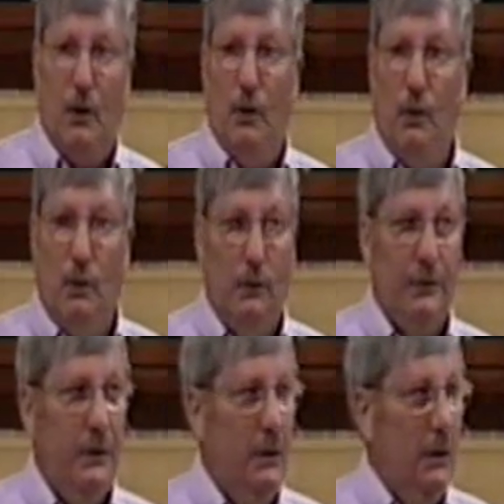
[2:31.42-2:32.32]
hold
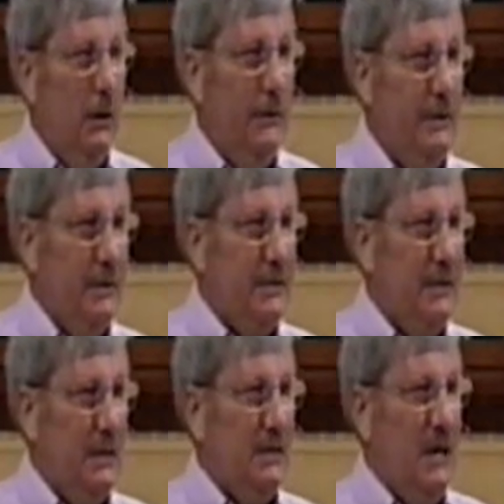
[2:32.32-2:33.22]
until
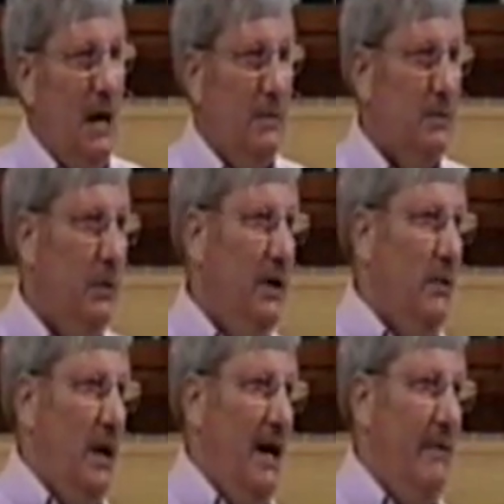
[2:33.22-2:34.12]
such time as we
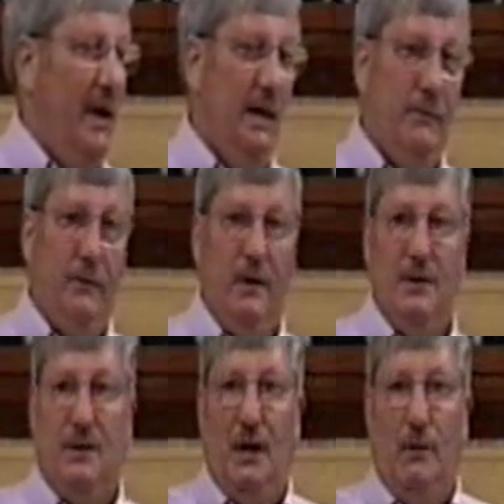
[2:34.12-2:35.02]
arrive. They have
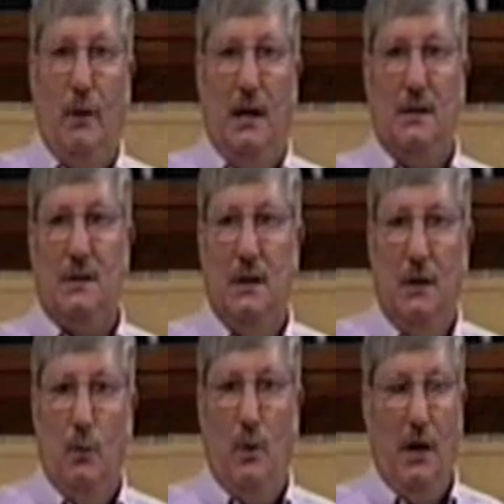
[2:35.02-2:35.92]
finished their race.
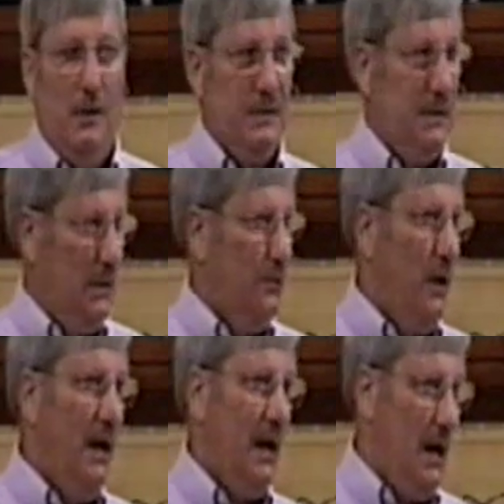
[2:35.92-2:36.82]
We are still
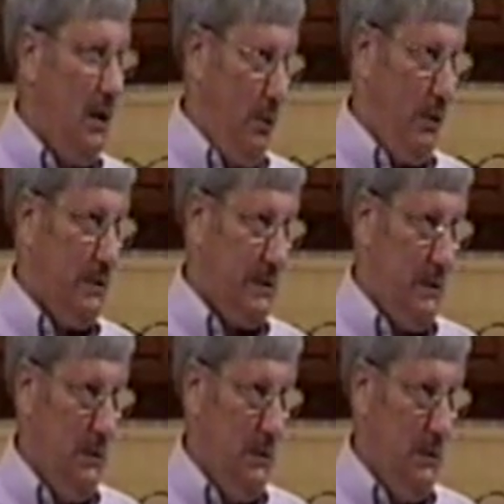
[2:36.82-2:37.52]
running ours.